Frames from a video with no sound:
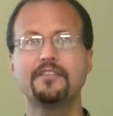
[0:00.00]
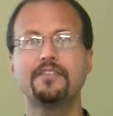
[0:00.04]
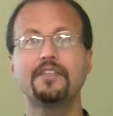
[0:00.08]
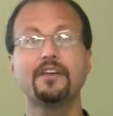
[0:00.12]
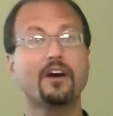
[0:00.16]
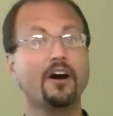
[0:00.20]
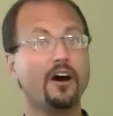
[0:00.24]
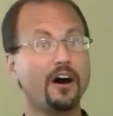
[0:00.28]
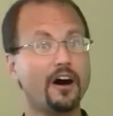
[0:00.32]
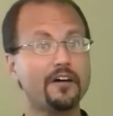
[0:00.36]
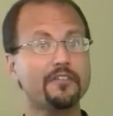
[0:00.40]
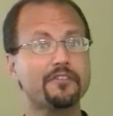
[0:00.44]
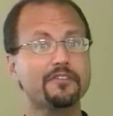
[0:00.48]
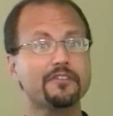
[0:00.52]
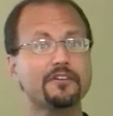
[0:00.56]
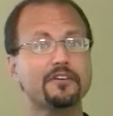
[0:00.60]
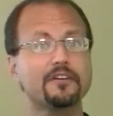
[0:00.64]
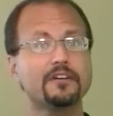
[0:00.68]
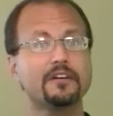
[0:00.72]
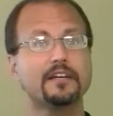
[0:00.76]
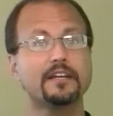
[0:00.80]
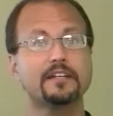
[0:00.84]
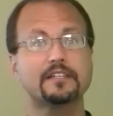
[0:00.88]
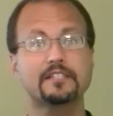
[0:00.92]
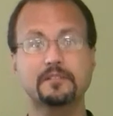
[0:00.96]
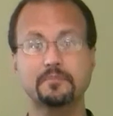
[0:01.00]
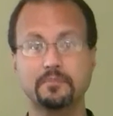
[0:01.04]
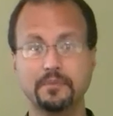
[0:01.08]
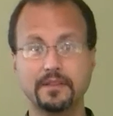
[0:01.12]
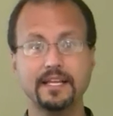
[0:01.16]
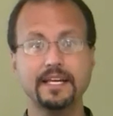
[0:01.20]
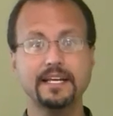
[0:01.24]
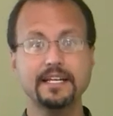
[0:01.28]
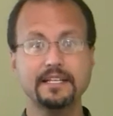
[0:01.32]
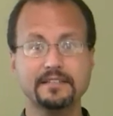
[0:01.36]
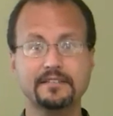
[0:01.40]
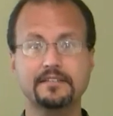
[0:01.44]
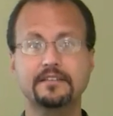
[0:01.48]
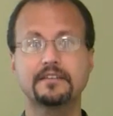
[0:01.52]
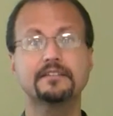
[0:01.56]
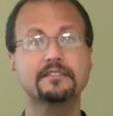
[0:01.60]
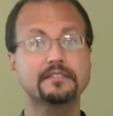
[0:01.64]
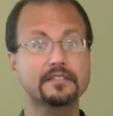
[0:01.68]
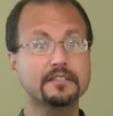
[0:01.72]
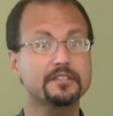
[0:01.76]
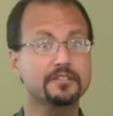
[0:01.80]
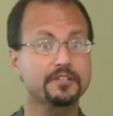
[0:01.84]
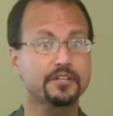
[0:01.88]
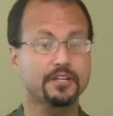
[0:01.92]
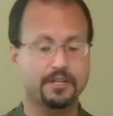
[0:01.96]
The author explains
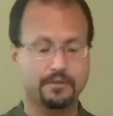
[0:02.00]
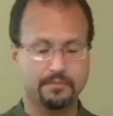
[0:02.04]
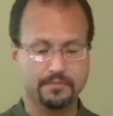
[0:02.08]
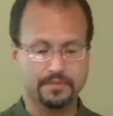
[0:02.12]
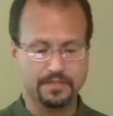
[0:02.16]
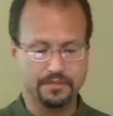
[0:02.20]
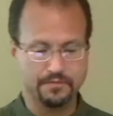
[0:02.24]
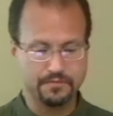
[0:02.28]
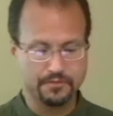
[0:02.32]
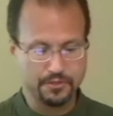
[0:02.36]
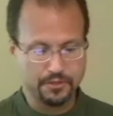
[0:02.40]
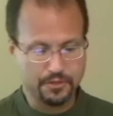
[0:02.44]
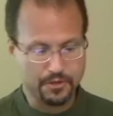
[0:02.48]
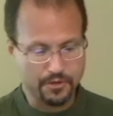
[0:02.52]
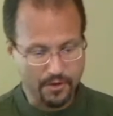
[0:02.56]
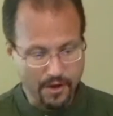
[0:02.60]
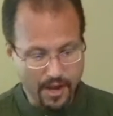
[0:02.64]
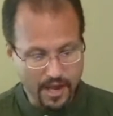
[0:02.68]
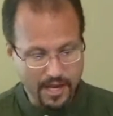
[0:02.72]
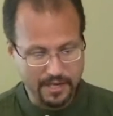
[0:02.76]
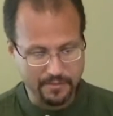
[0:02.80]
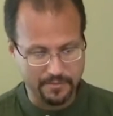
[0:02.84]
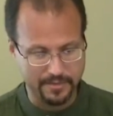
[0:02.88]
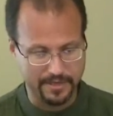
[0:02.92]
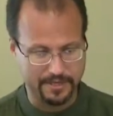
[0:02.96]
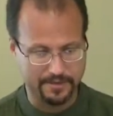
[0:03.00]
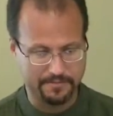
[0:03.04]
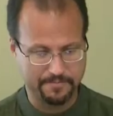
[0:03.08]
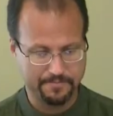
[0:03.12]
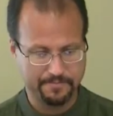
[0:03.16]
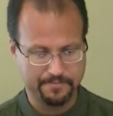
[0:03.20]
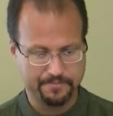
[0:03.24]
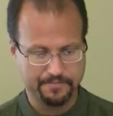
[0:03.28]
this in terms of Deuteronomy.